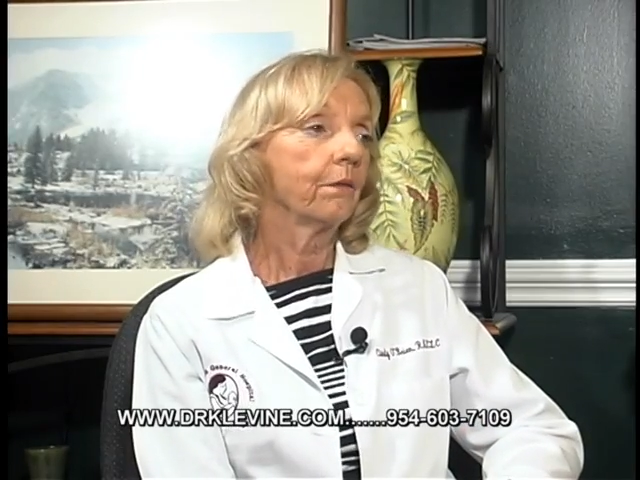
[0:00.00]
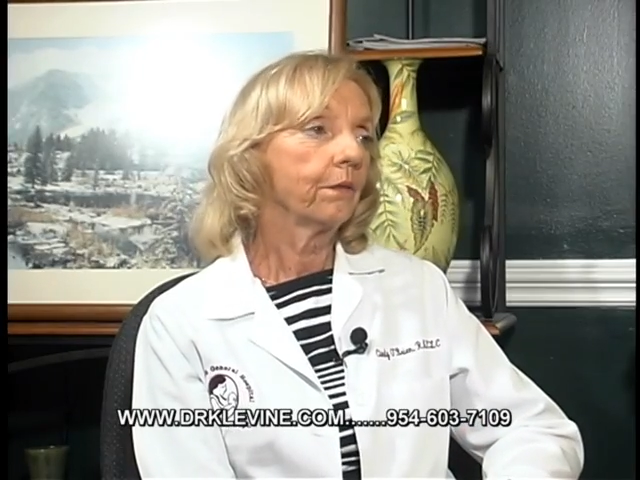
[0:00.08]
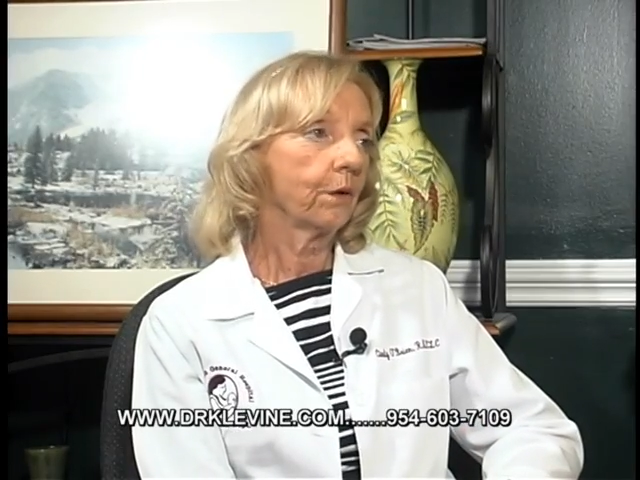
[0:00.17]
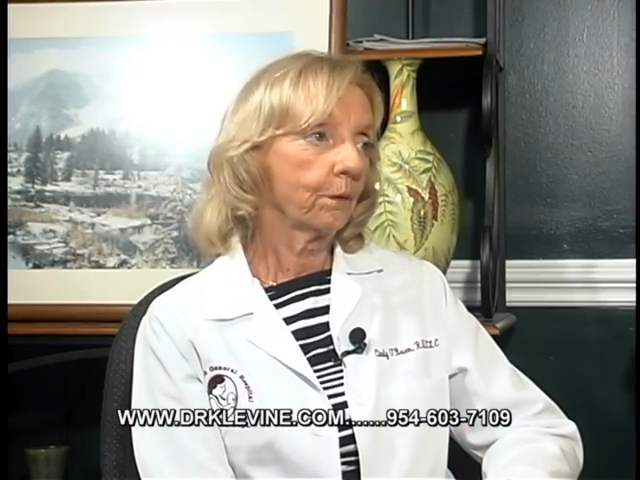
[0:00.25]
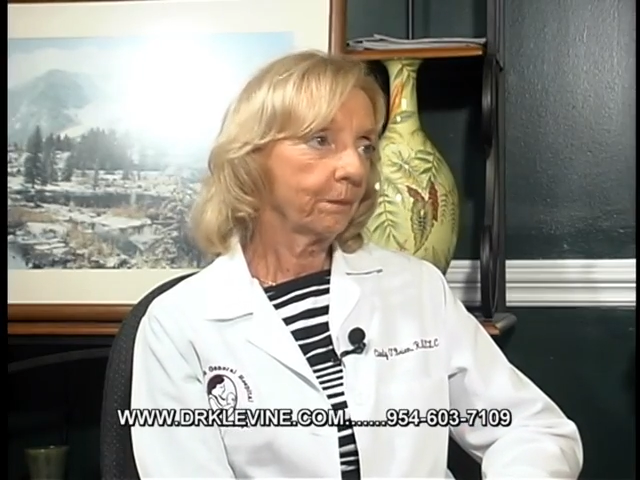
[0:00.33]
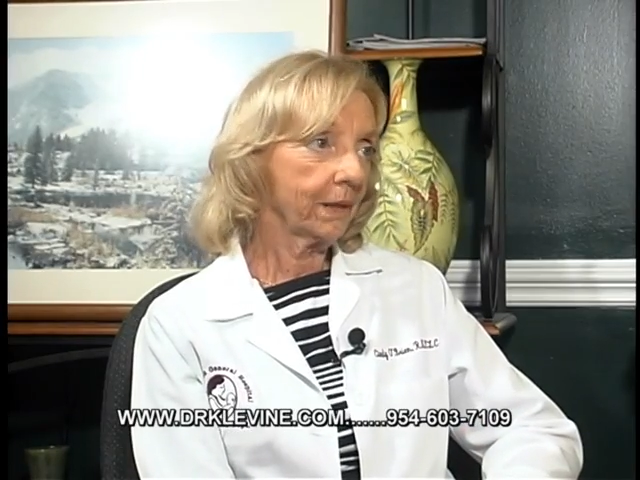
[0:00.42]

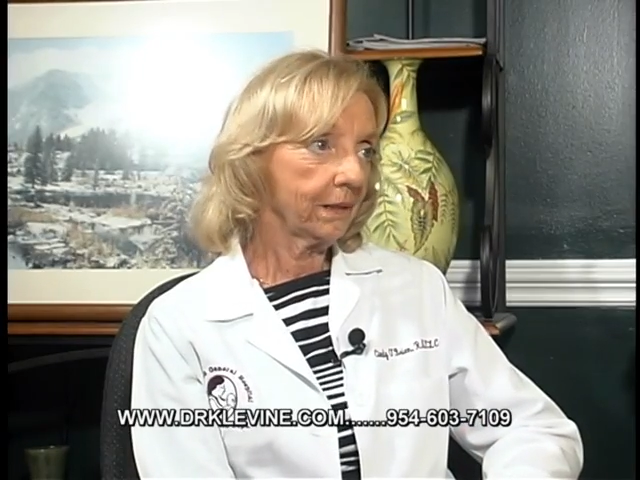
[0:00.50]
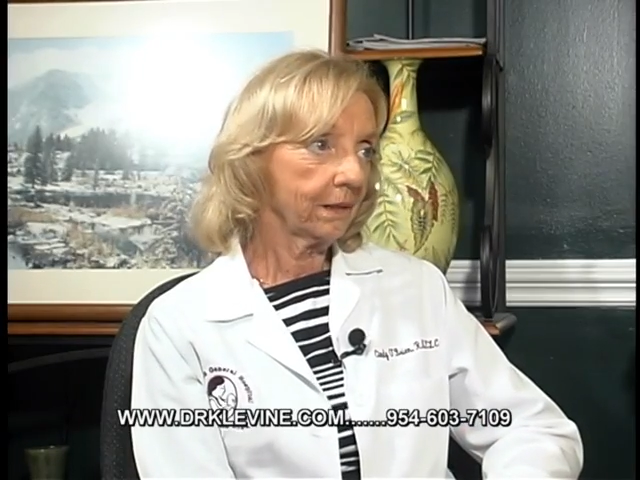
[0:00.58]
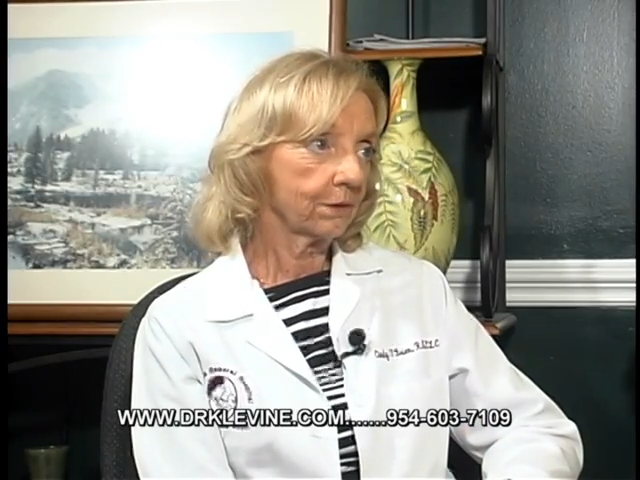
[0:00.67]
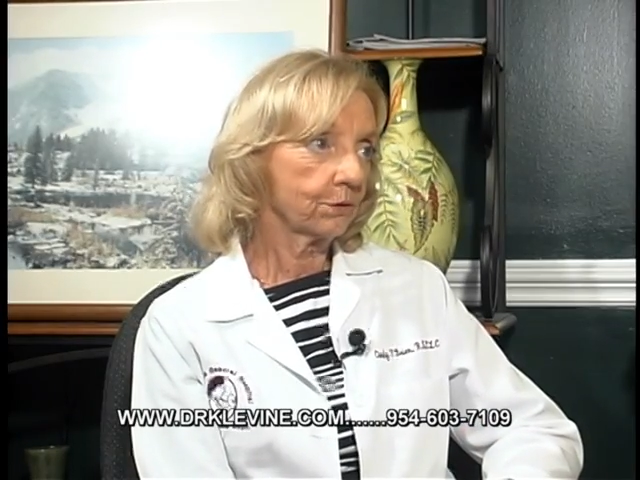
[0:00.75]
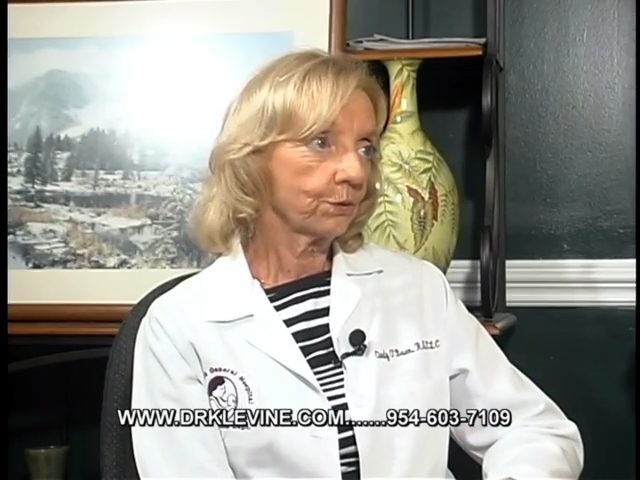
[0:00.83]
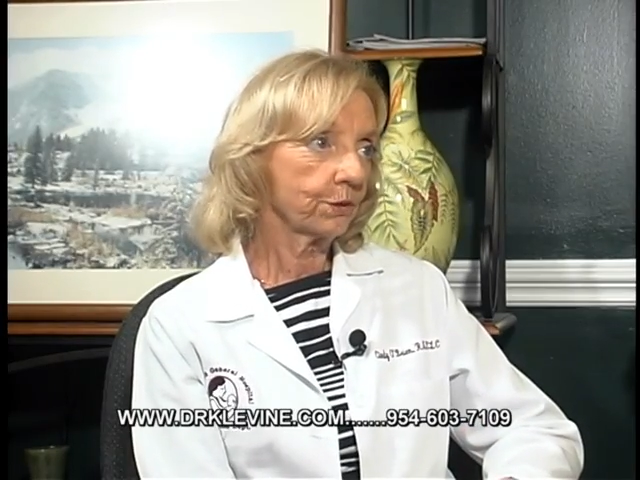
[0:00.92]
their
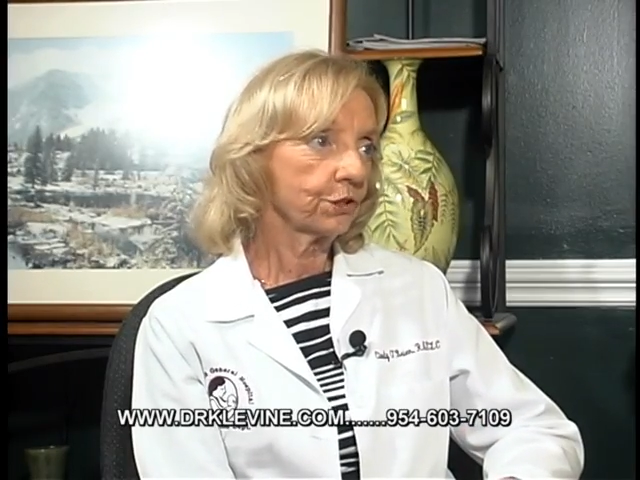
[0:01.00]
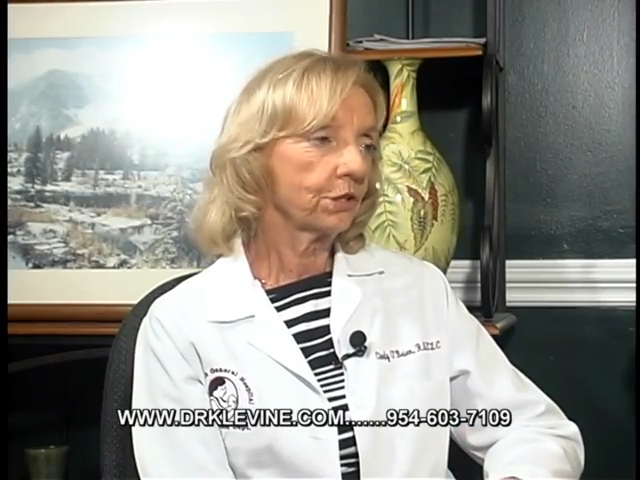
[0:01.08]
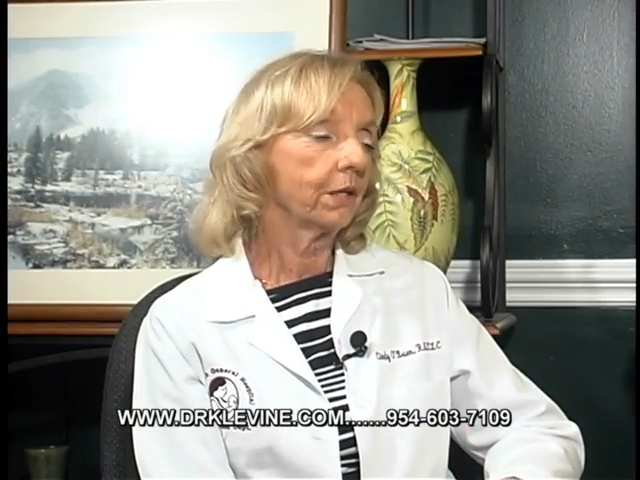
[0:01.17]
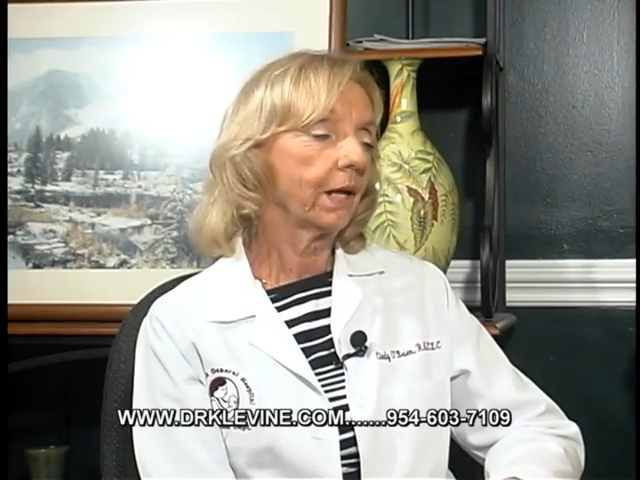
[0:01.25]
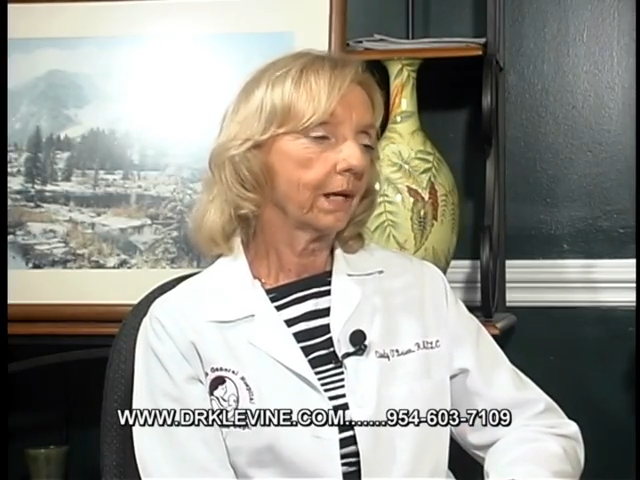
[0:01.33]
pediatrician